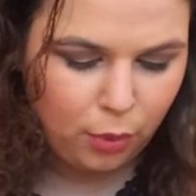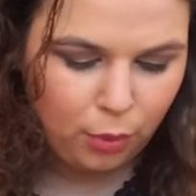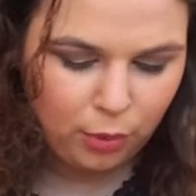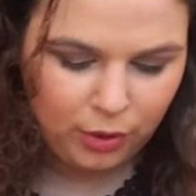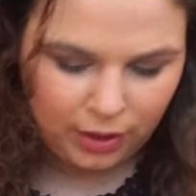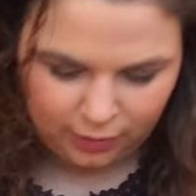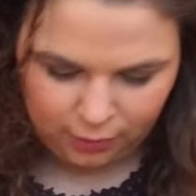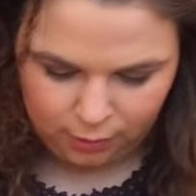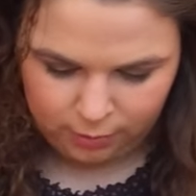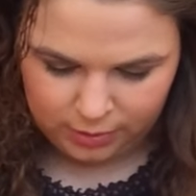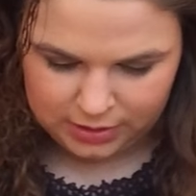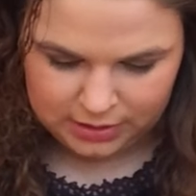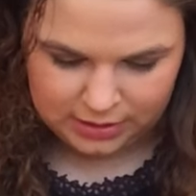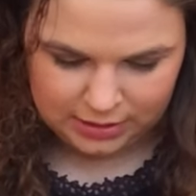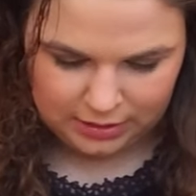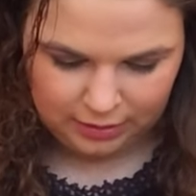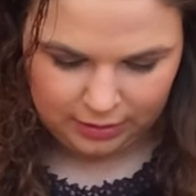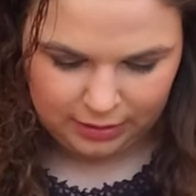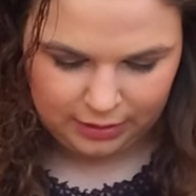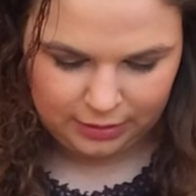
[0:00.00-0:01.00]
We got a little bit of
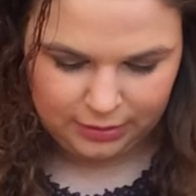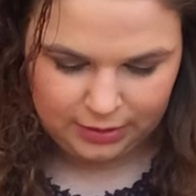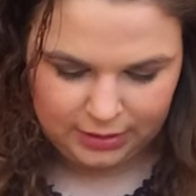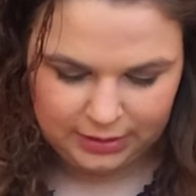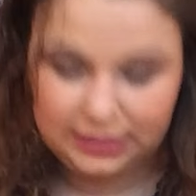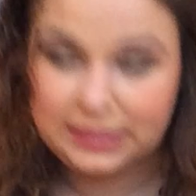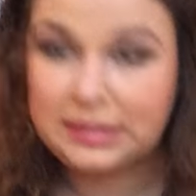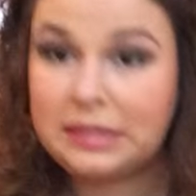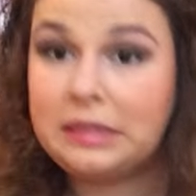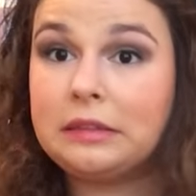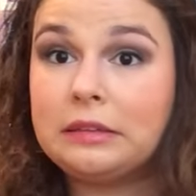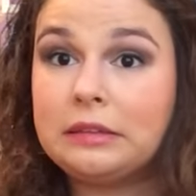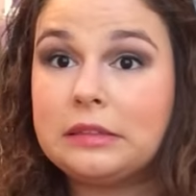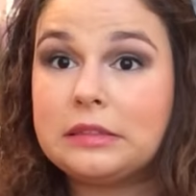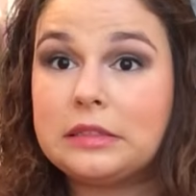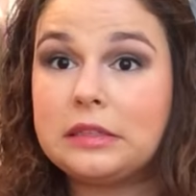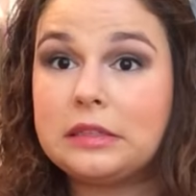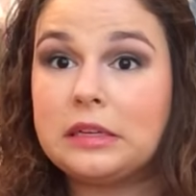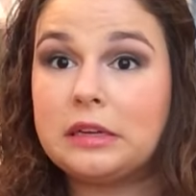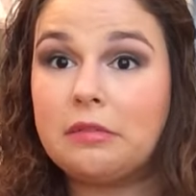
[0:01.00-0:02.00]
dog hair on it.
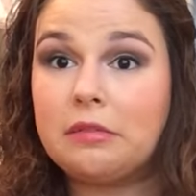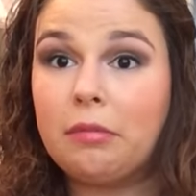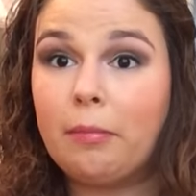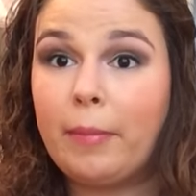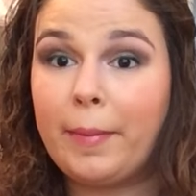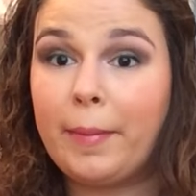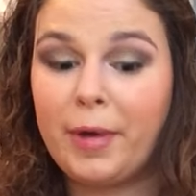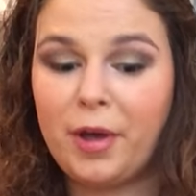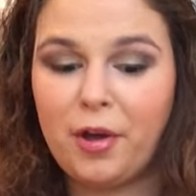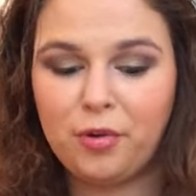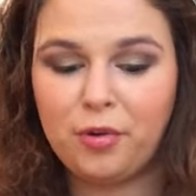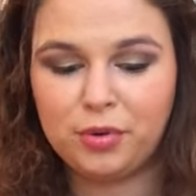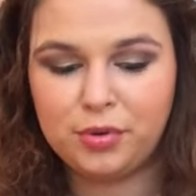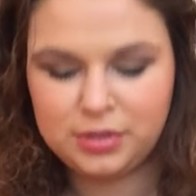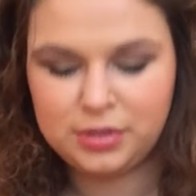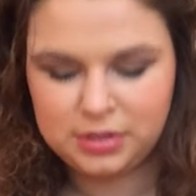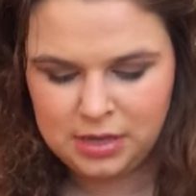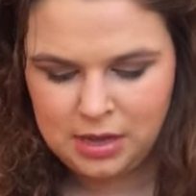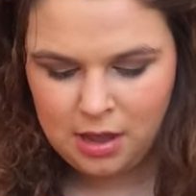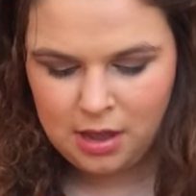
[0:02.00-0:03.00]
Because, you know, my
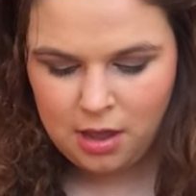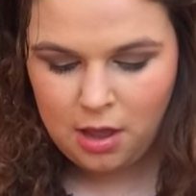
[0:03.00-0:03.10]
mongrels.